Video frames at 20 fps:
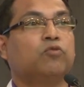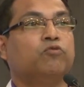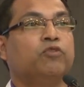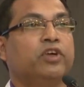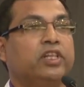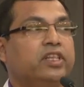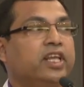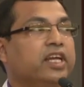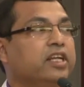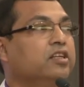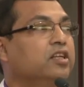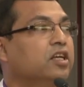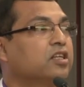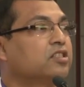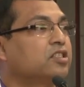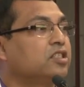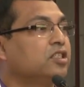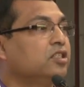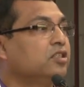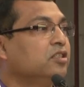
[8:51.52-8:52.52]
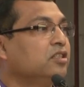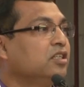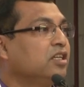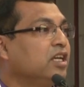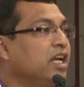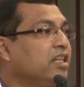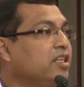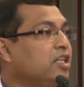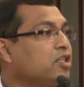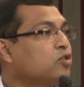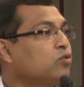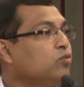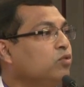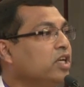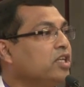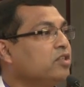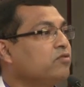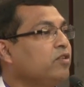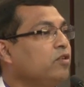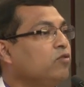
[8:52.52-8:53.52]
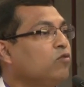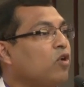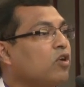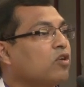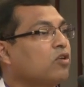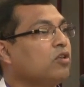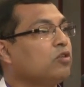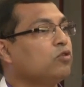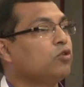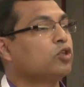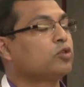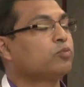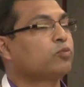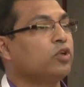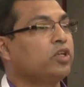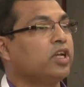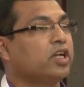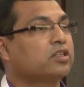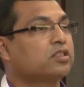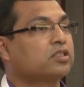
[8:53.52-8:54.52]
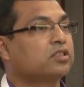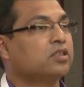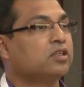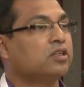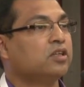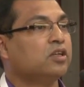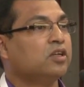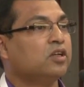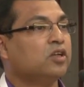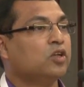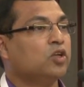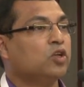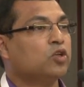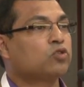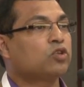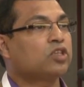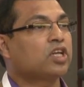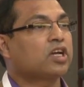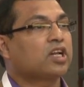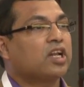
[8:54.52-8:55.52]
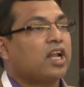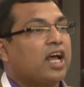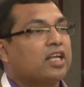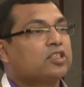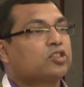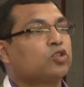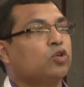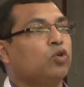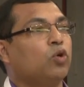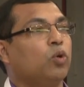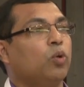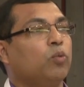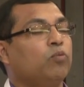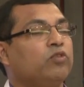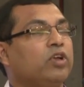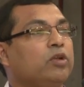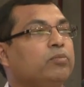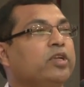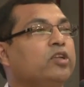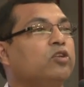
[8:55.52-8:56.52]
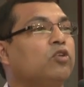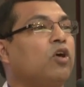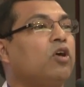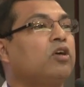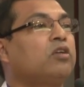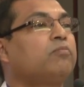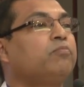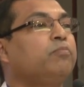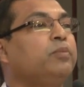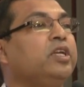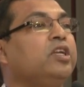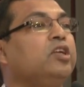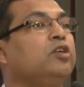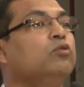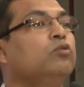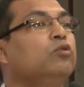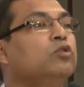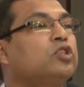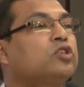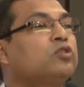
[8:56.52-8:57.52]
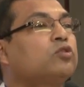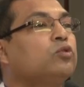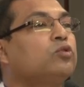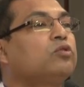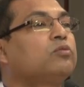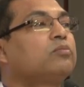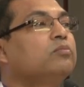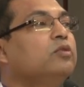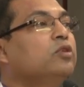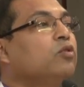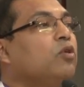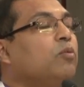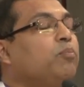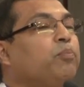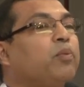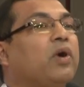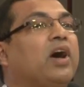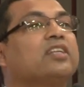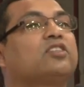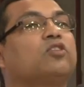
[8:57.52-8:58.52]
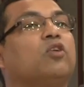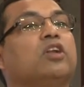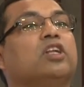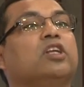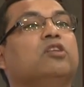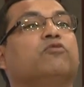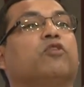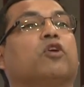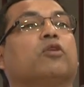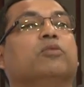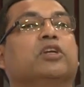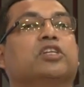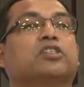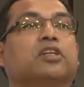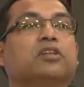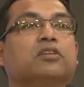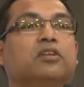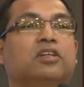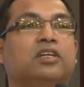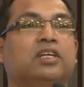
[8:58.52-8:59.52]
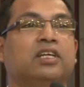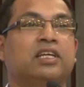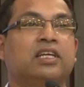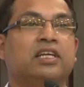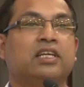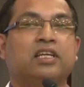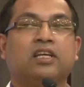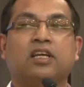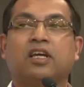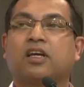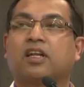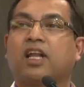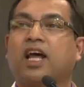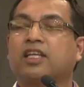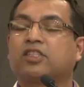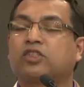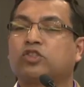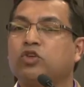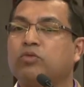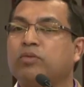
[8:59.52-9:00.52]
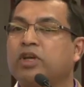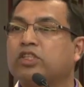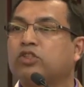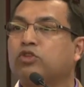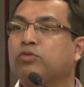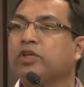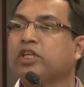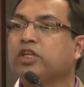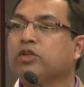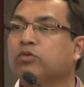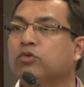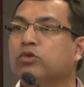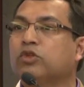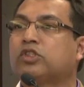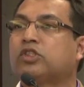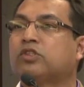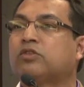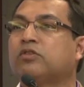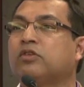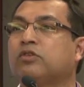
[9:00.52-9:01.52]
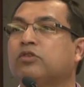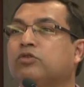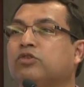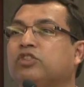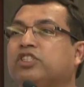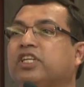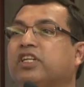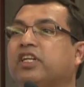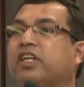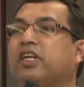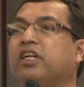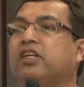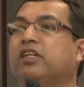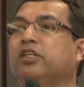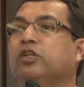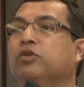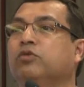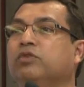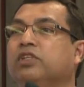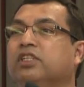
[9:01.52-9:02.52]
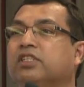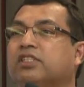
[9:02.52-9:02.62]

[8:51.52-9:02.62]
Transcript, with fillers: with the industry. And the students will work on those projects. So the classroom will be not be used to you know, pass on information. Classroom has to be used to generate new